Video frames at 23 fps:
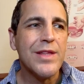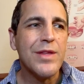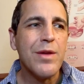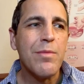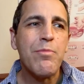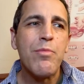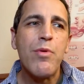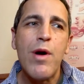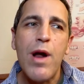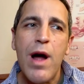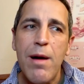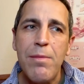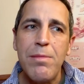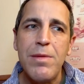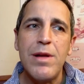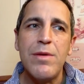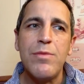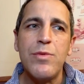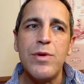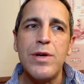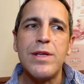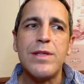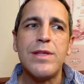the
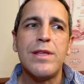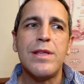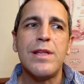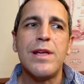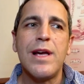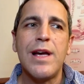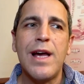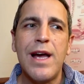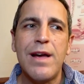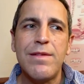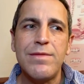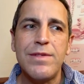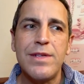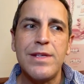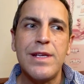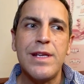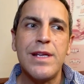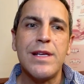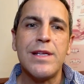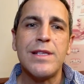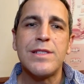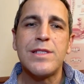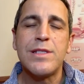problem with
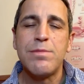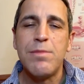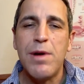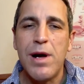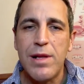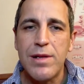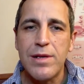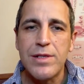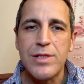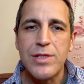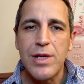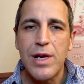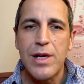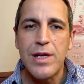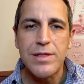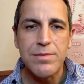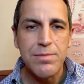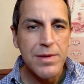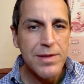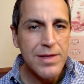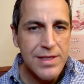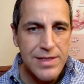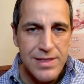having smaller jaws
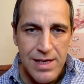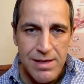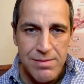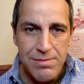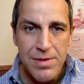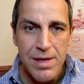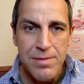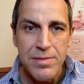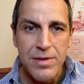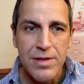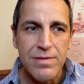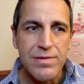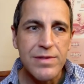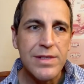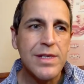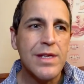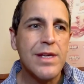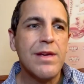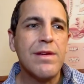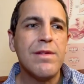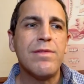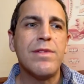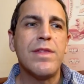but the same number of
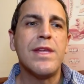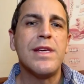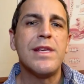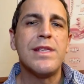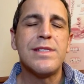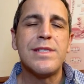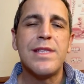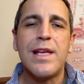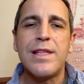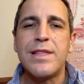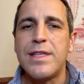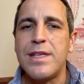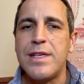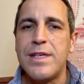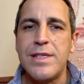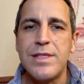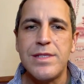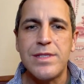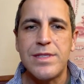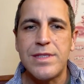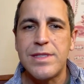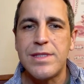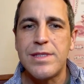teeth is that
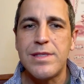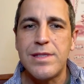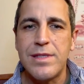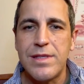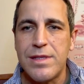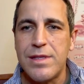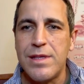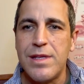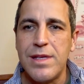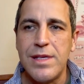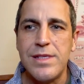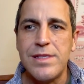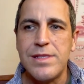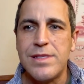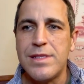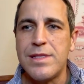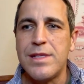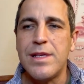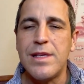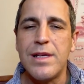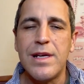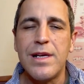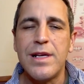these
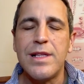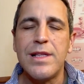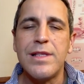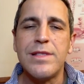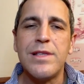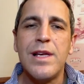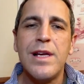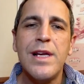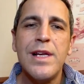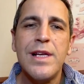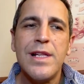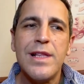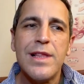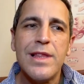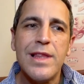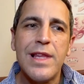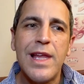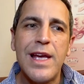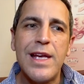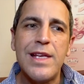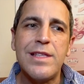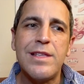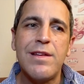these uh,
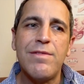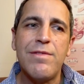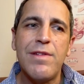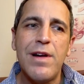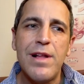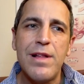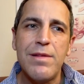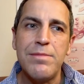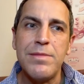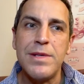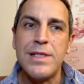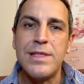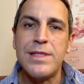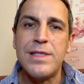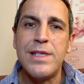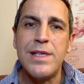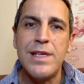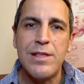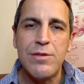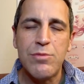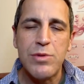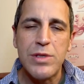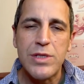late development
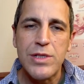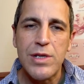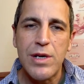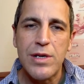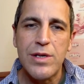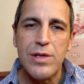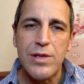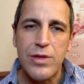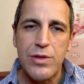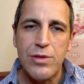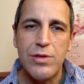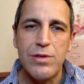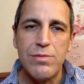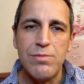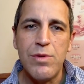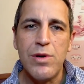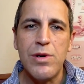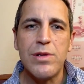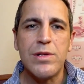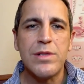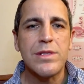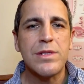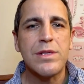teeth, which are your third
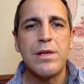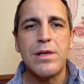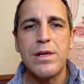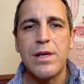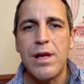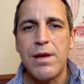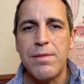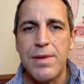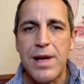molars, could come